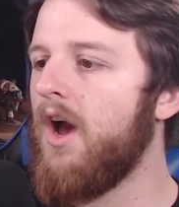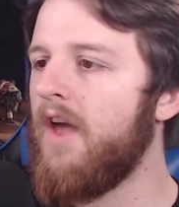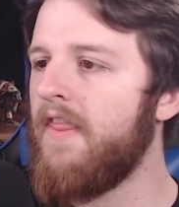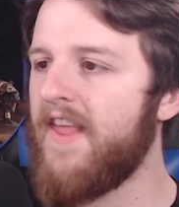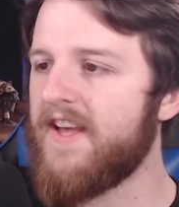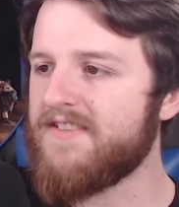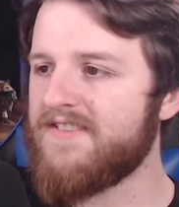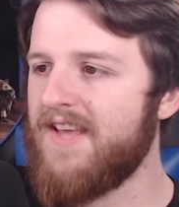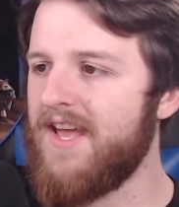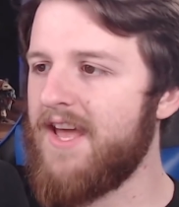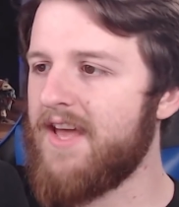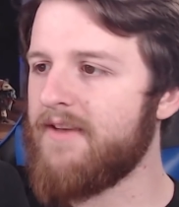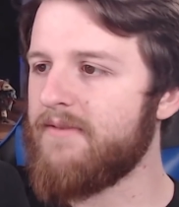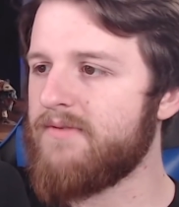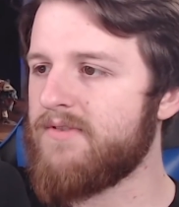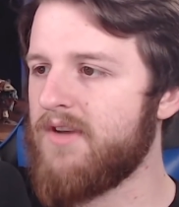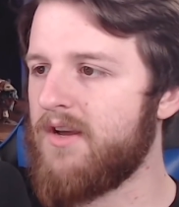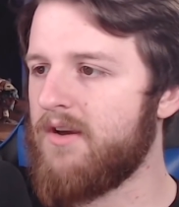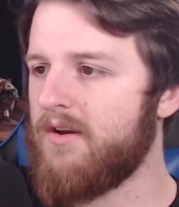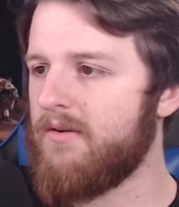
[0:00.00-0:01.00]
And that's it.
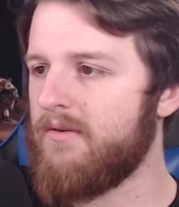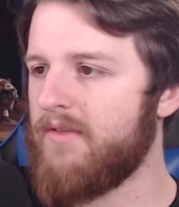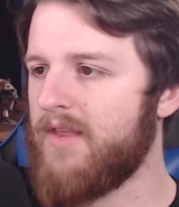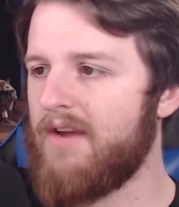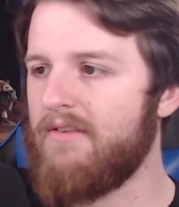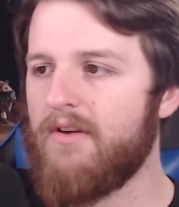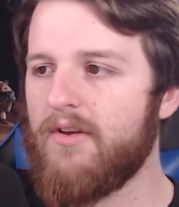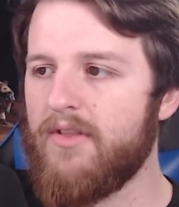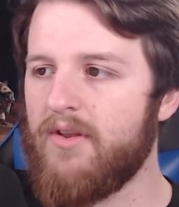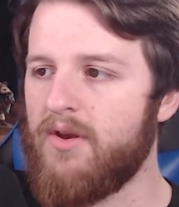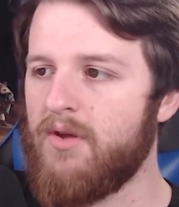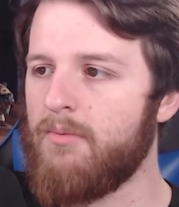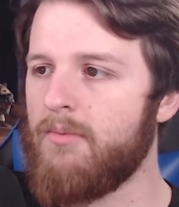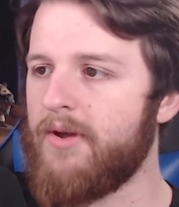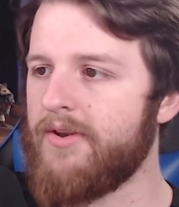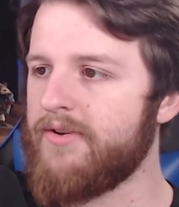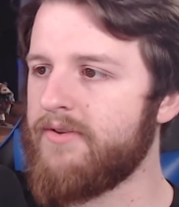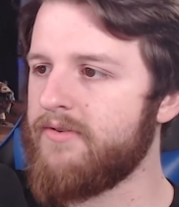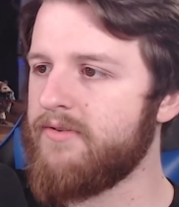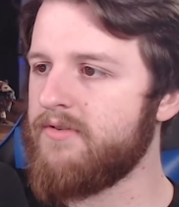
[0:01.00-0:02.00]
So they're all the new
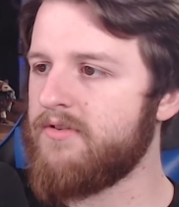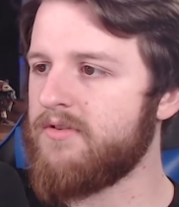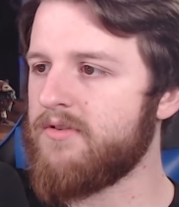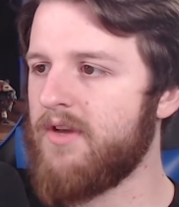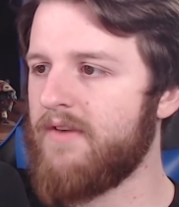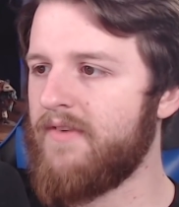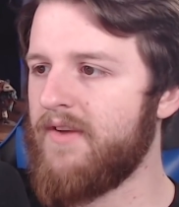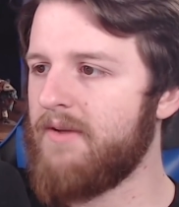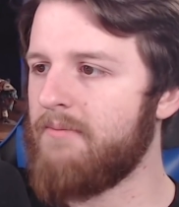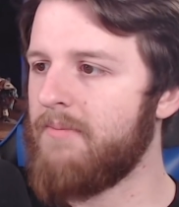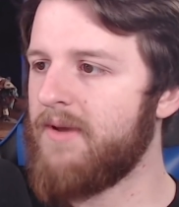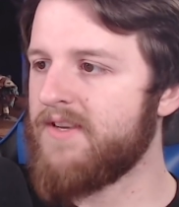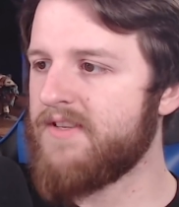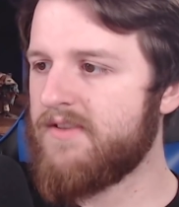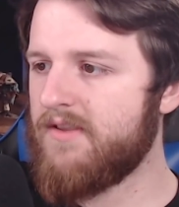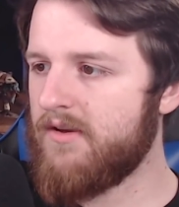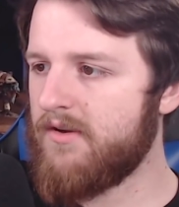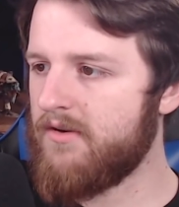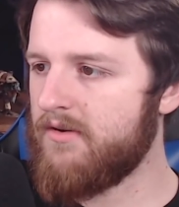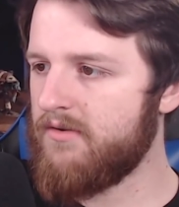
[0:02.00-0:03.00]
models. If you
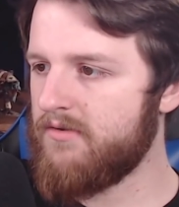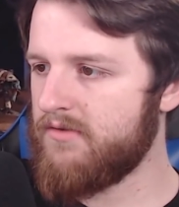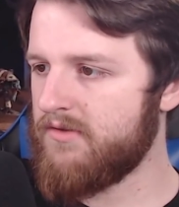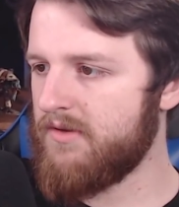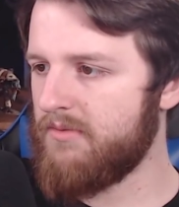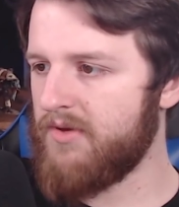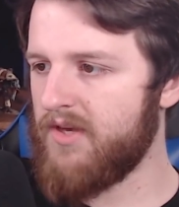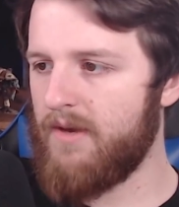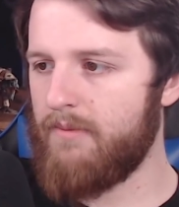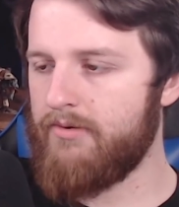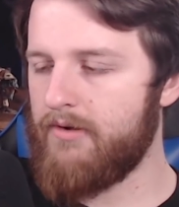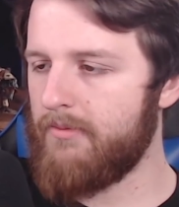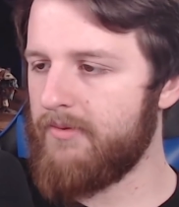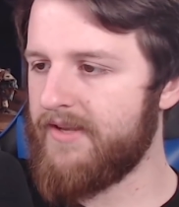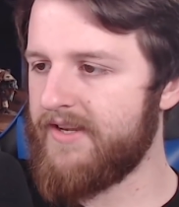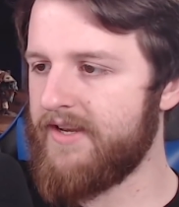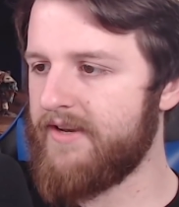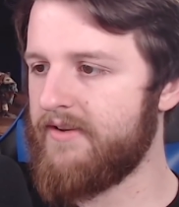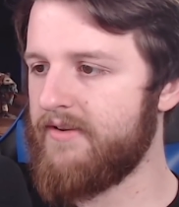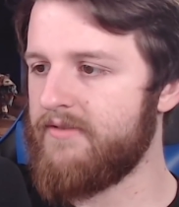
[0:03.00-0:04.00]
missed those, you probably
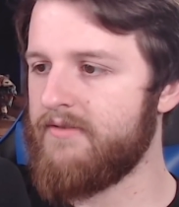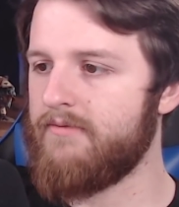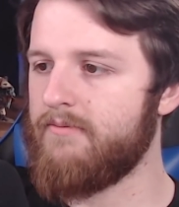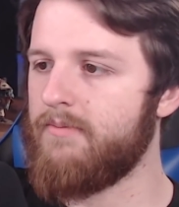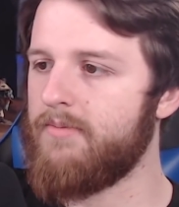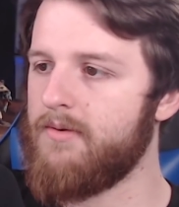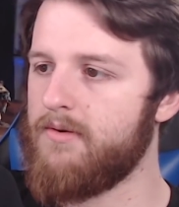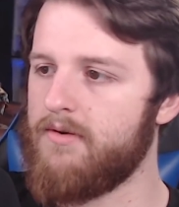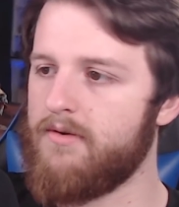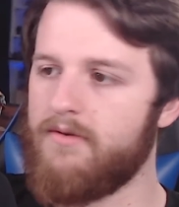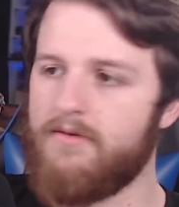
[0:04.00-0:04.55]
didn't, but